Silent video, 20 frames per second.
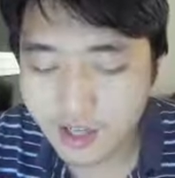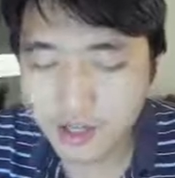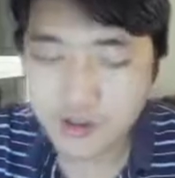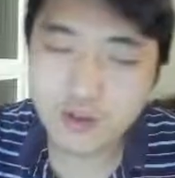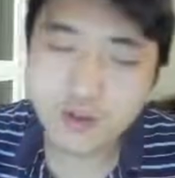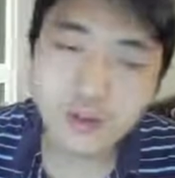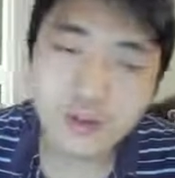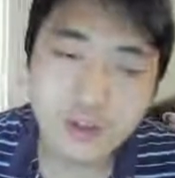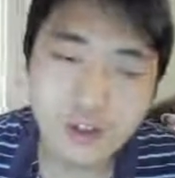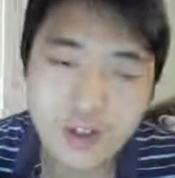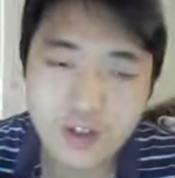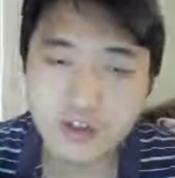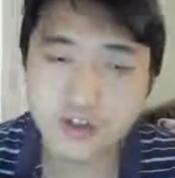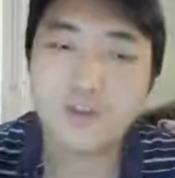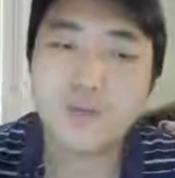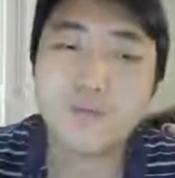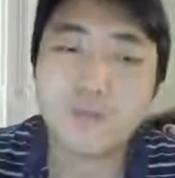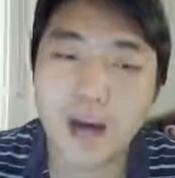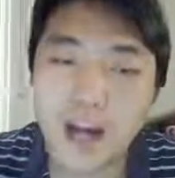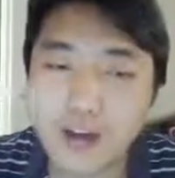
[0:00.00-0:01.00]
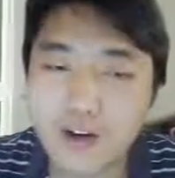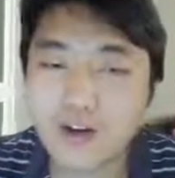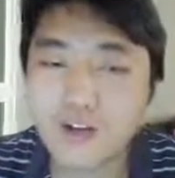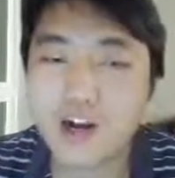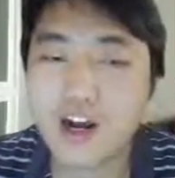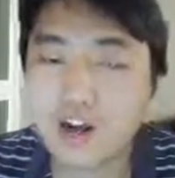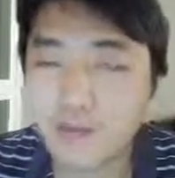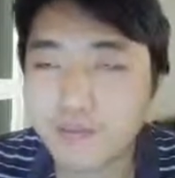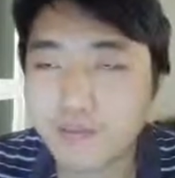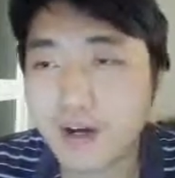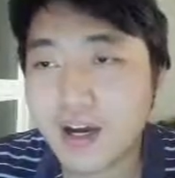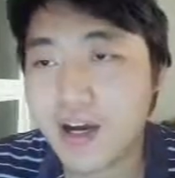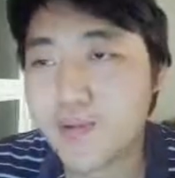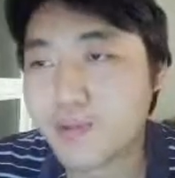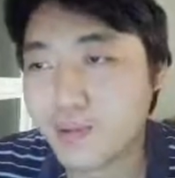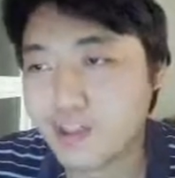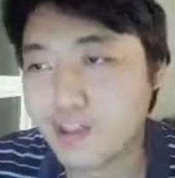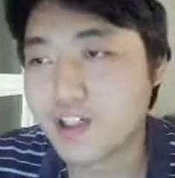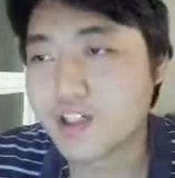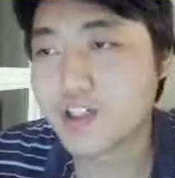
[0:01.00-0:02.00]
and usually, you know, my correct, my
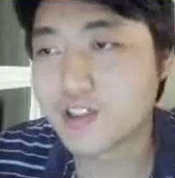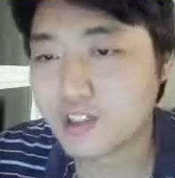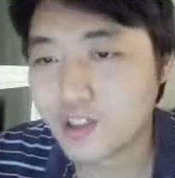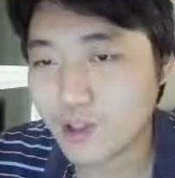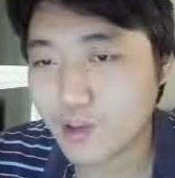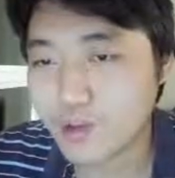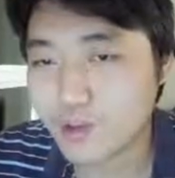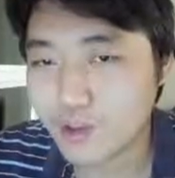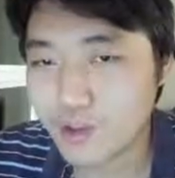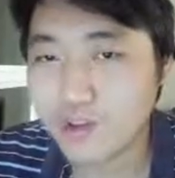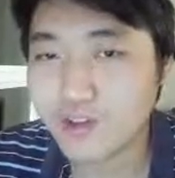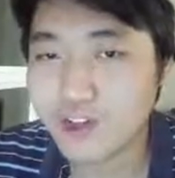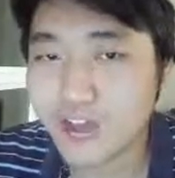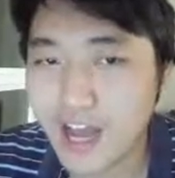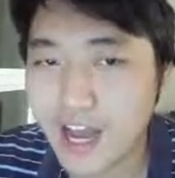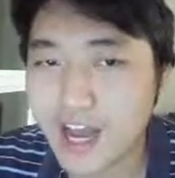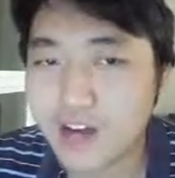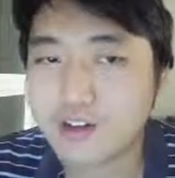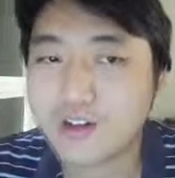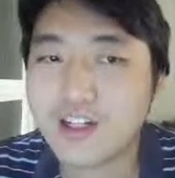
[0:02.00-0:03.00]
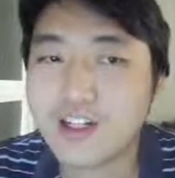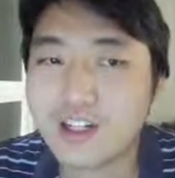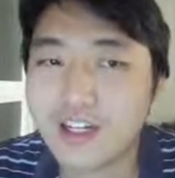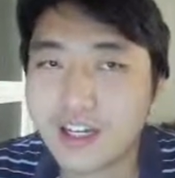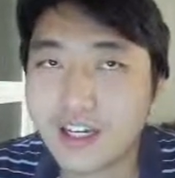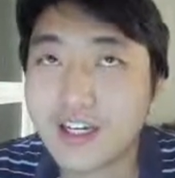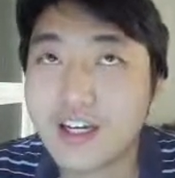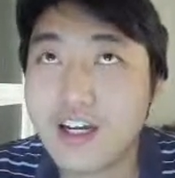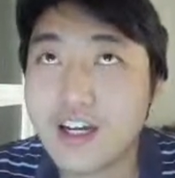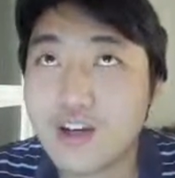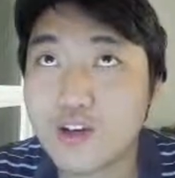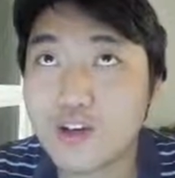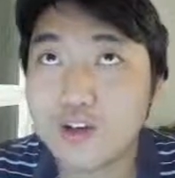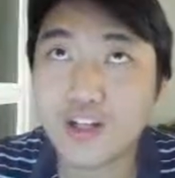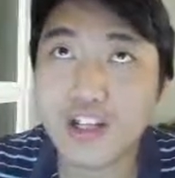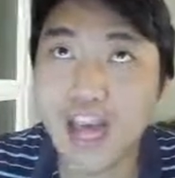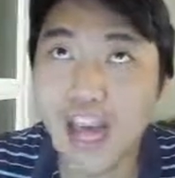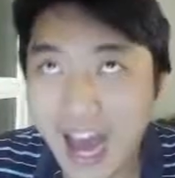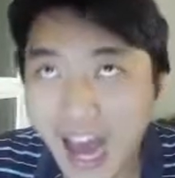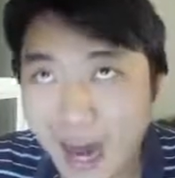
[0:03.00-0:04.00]
predictions are really, really accurate. Like
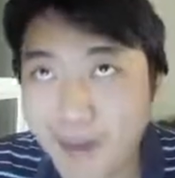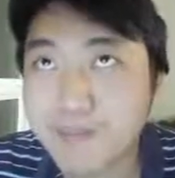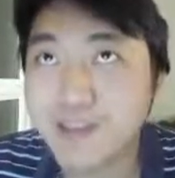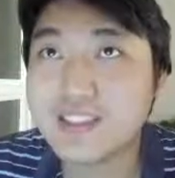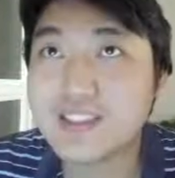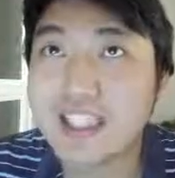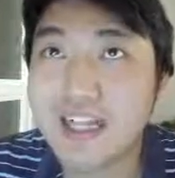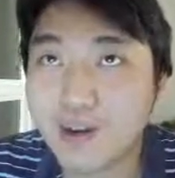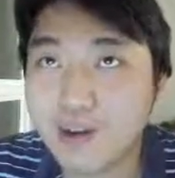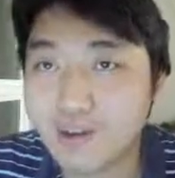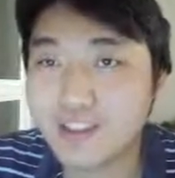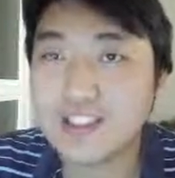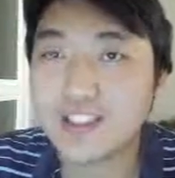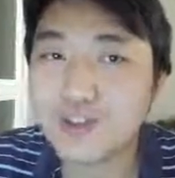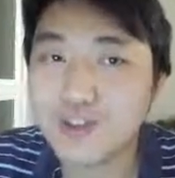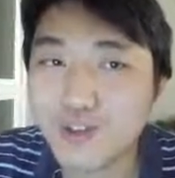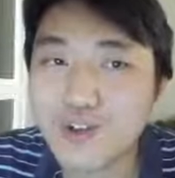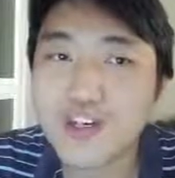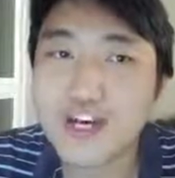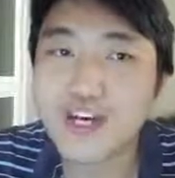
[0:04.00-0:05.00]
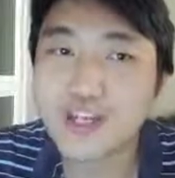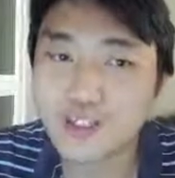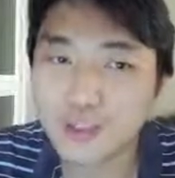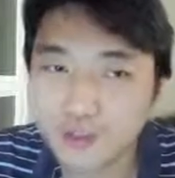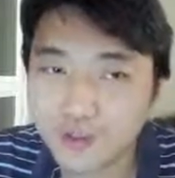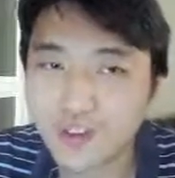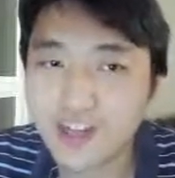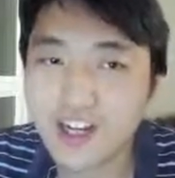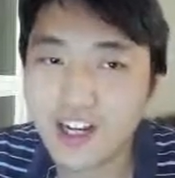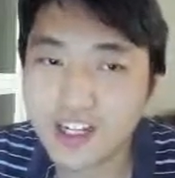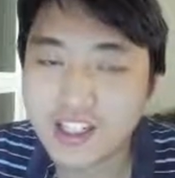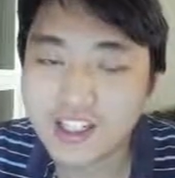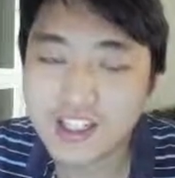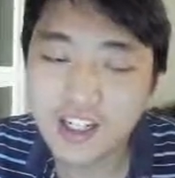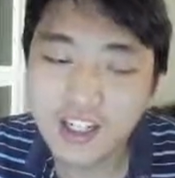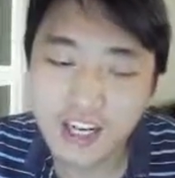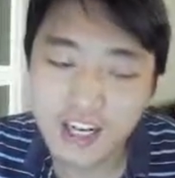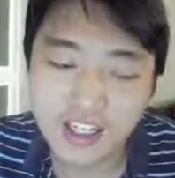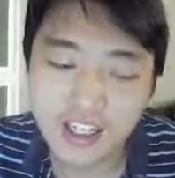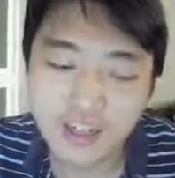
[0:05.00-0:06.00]
usually it happens like within two days or three days.
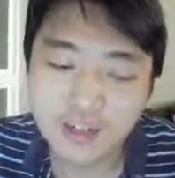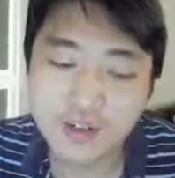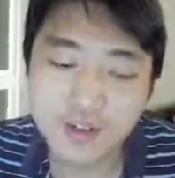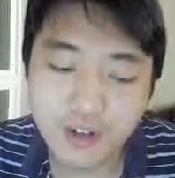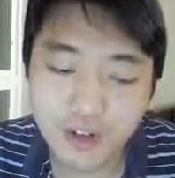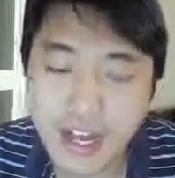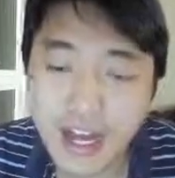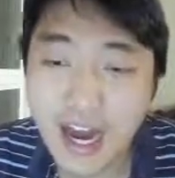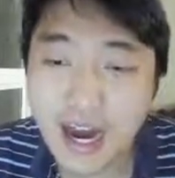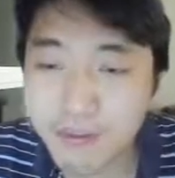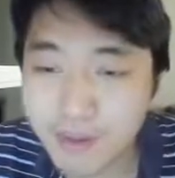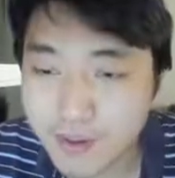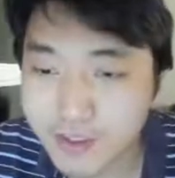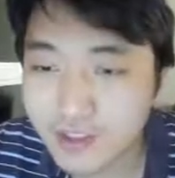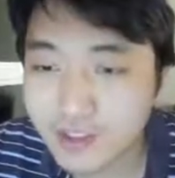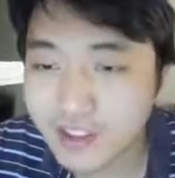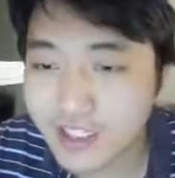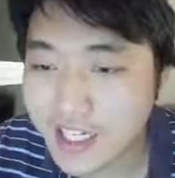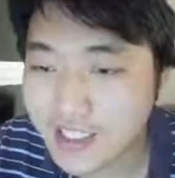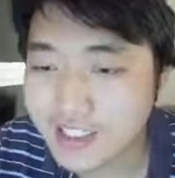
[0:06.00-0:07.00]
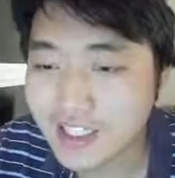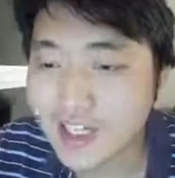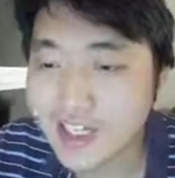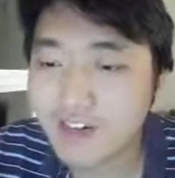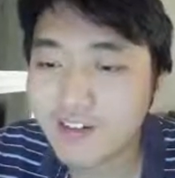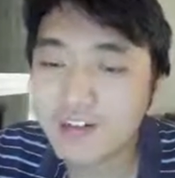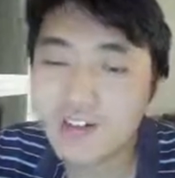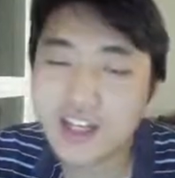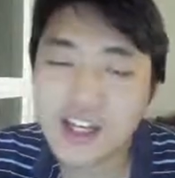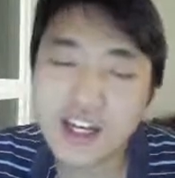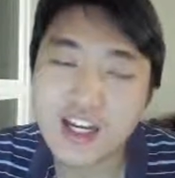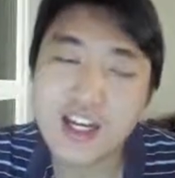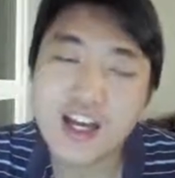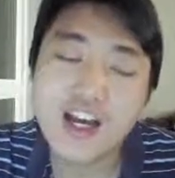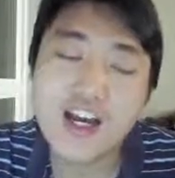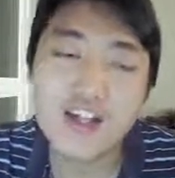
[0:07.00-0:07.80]
It didn't really happen with Tesla and everything.